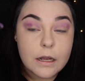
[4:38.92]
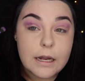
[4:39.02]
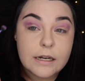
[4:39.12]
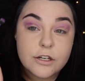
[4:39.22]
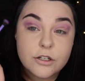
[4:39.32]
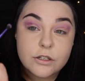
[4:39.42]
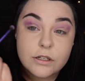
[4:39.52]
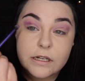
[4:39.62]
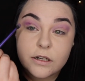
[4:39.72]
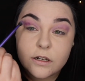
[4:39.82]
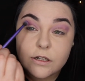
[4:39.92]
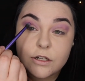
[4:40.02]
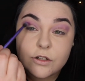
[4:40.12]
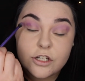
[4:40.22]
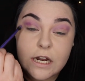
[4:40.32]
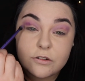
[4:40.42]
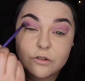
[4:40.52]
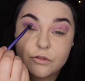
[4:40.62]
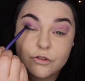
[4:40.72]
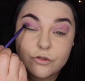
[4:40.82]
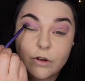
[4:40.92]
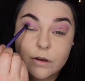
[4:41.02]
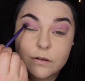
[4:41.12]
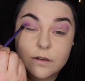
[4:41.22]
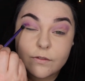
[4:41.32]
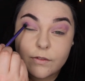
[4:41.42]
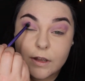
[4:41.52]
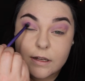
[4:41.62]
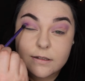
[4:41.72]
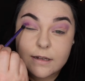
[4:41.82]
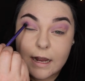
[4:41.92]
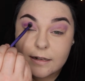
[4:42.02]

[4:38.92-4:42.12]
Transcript: And you're just going to do gentle strokes at first,